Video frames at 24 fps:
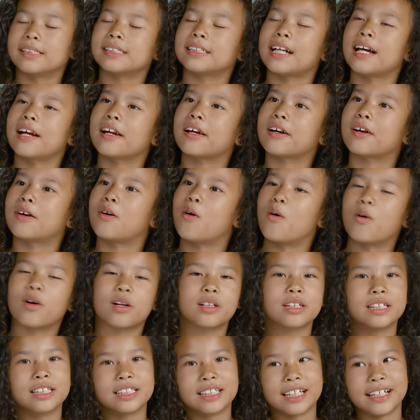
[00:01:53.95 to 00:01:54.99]
getting kind of
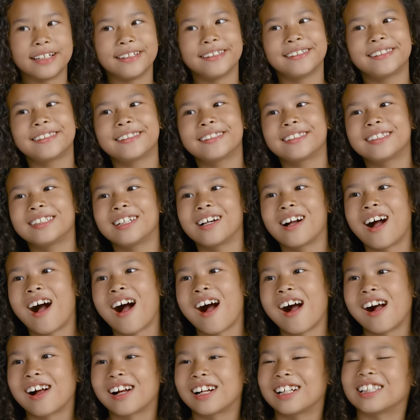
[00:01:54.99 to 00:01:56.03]
corny taste.
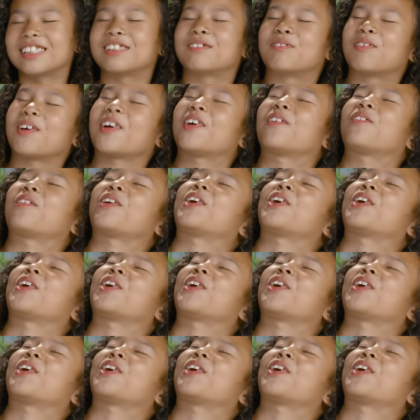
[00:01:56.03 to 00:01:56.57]
It's very,